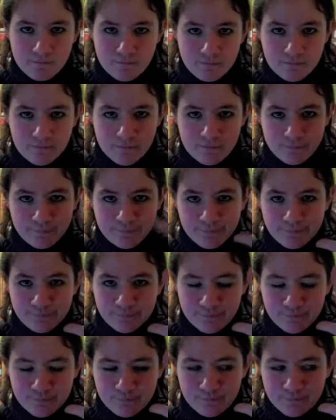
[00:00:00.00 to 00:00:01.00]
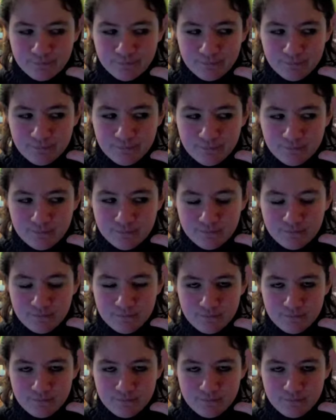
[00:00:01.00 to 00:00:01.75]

Nobody speaks.